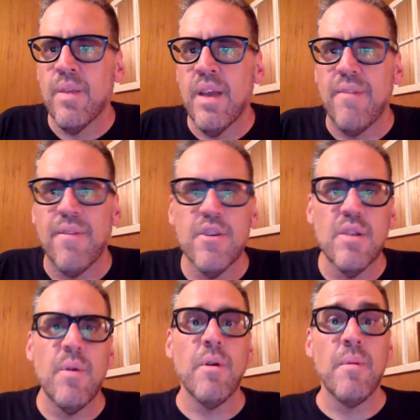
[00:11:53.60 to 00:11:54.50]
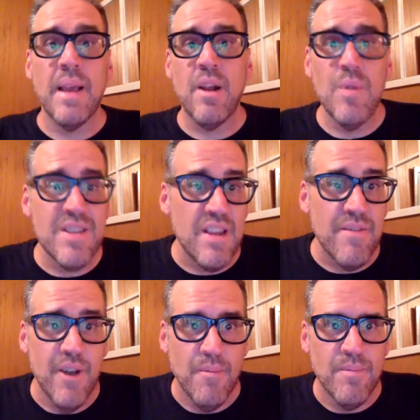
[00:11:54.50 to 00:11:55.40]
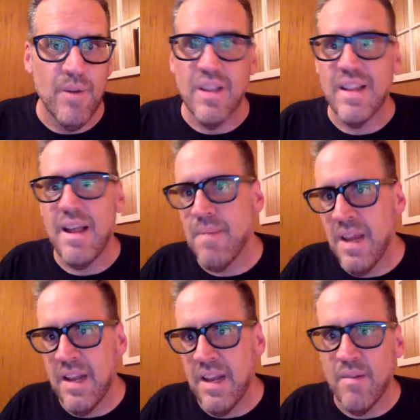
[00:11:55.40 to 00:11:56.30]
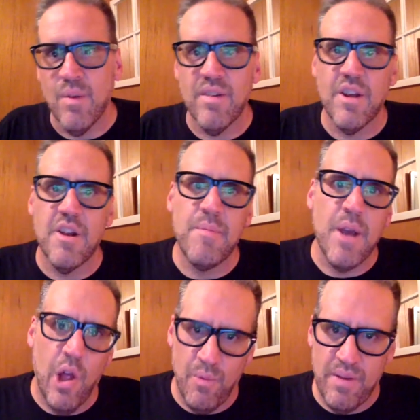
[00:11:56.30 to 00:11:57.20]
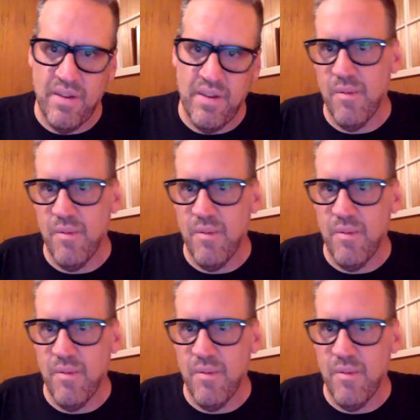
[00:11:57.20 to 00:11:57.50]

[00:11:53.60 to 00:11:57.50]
At first we were going to make a whiskey film. What did that mean? And was it going to be all whiskey?